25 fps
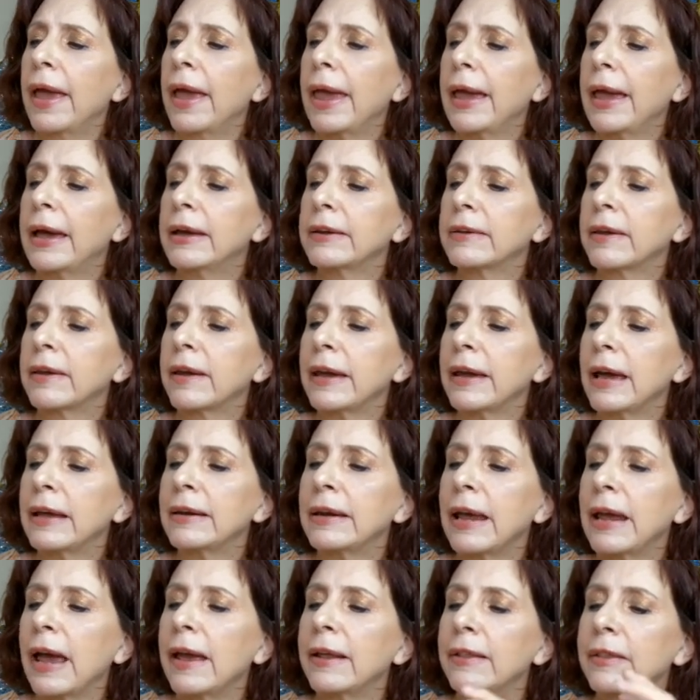and
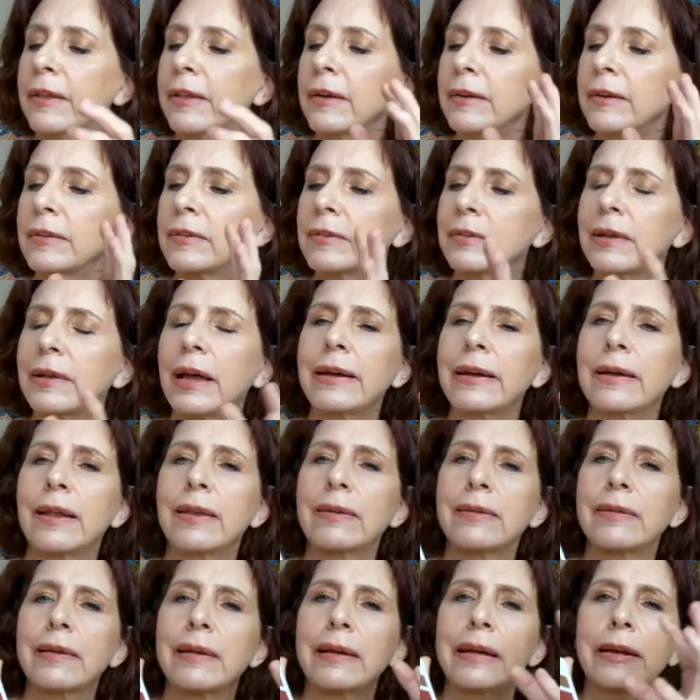again, it looks like
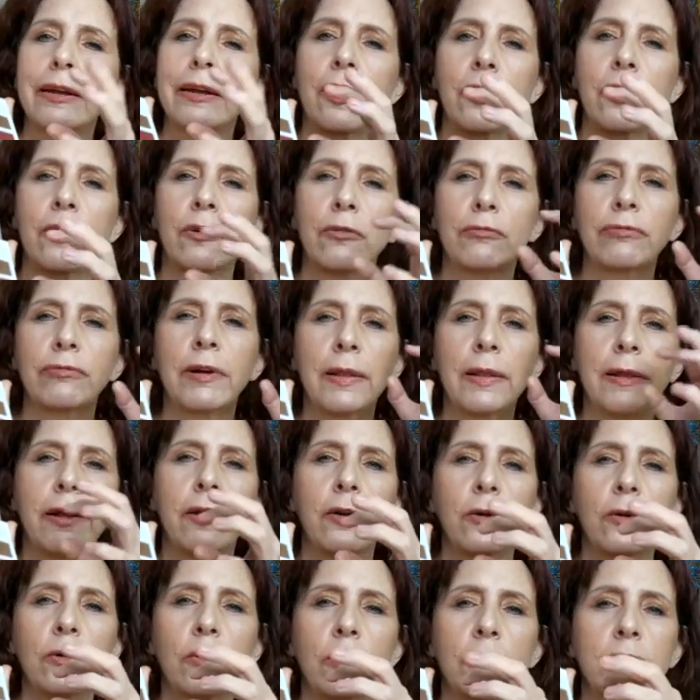it's going to go really
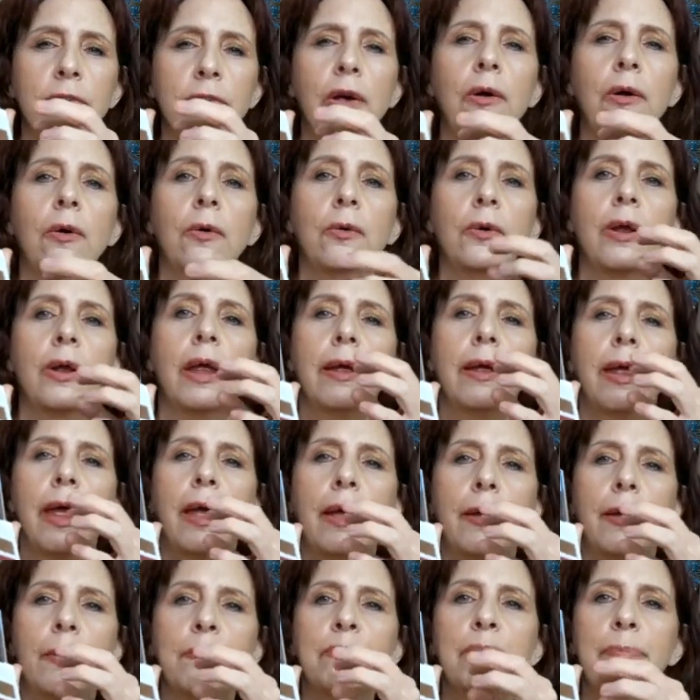cool tone,
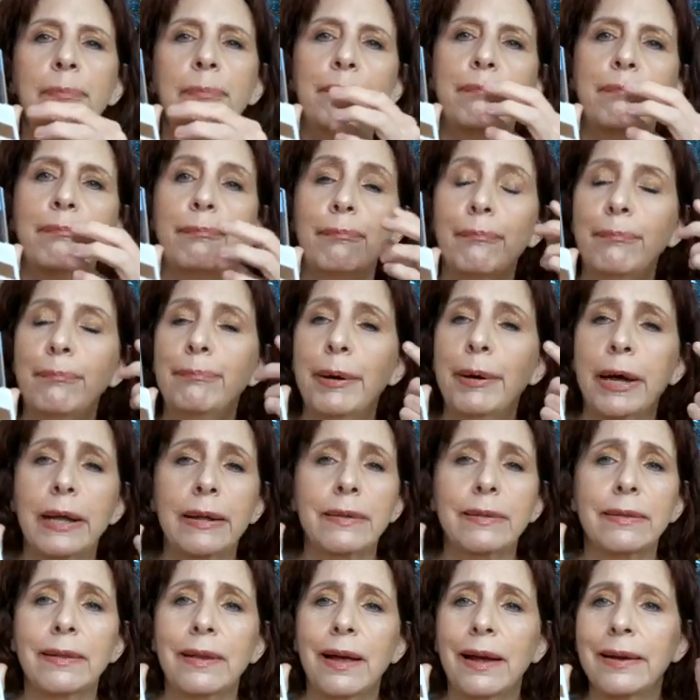
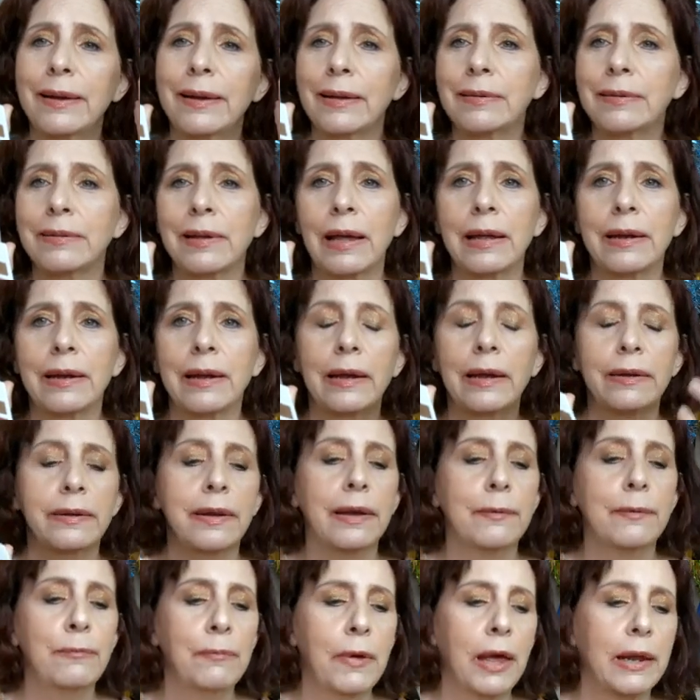but like I said, I
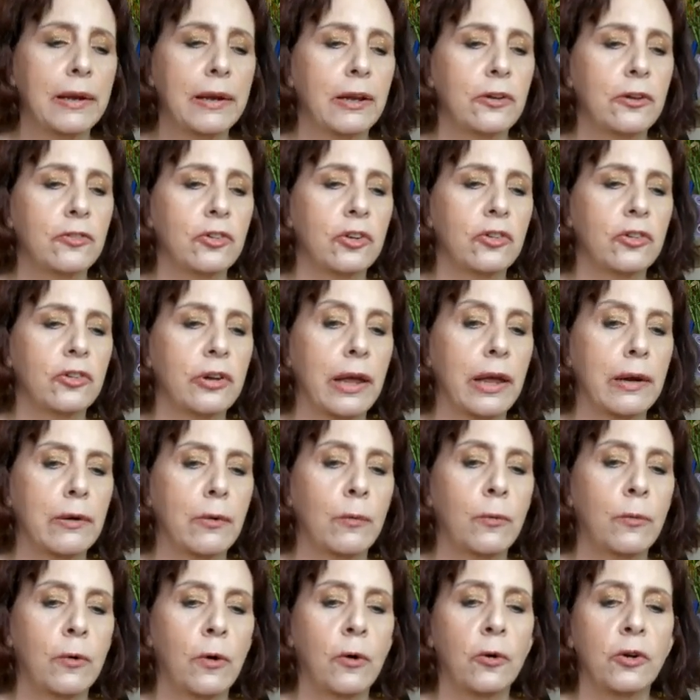did manage to get
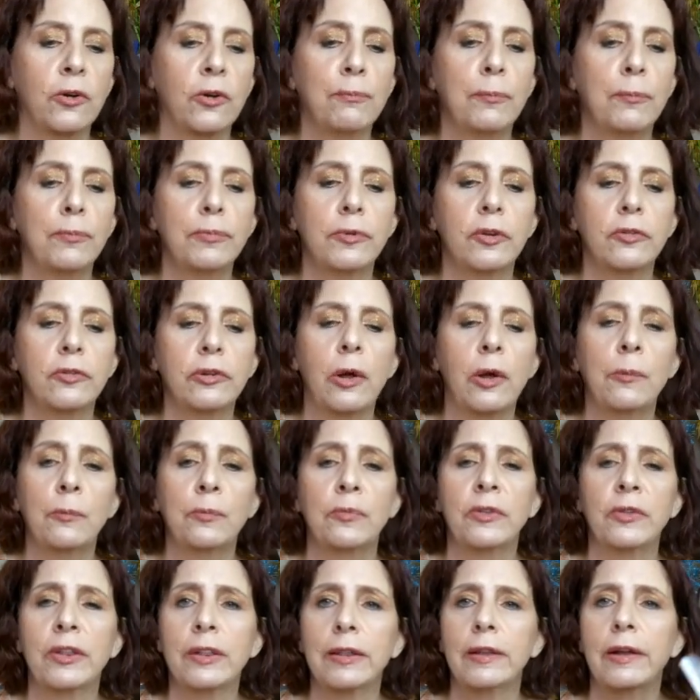a warm
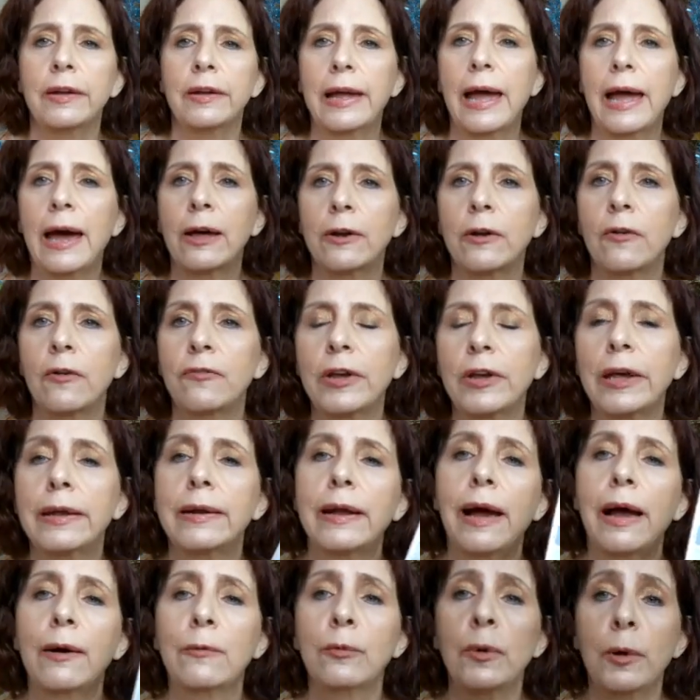tone look out of
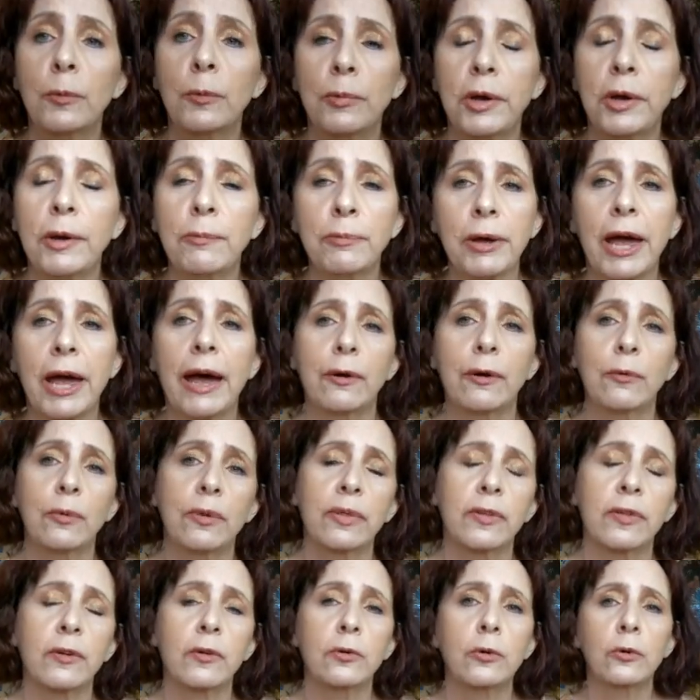it. I will be back
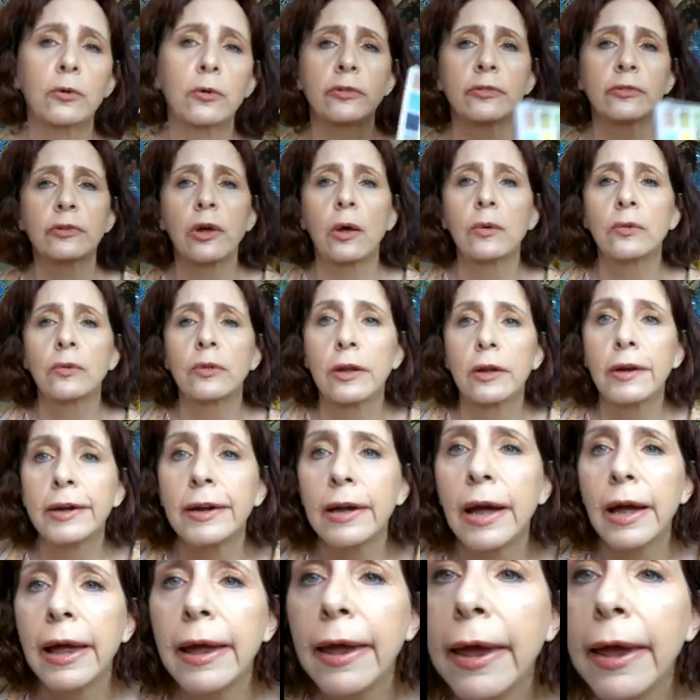with the cool tone look,